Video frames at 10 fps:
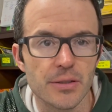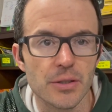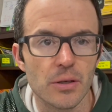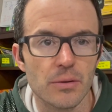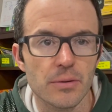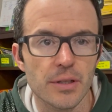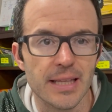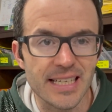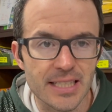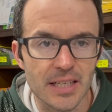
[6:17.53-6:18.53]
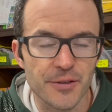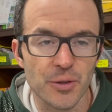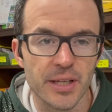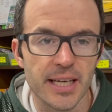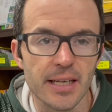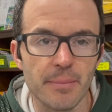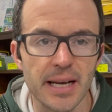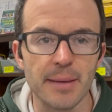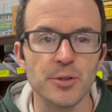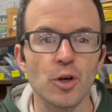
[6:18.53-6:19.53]
So thanks again for tuning in. My
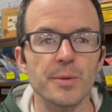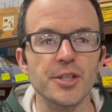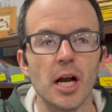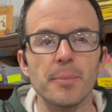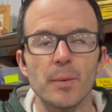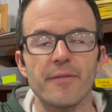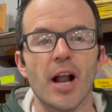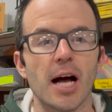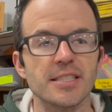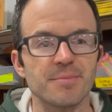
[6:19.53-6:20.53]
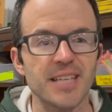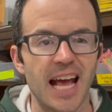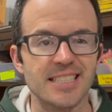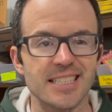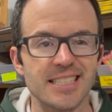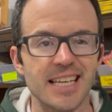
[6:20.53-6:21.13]
name is Colby Sharp. I hope you have an awesome-tastic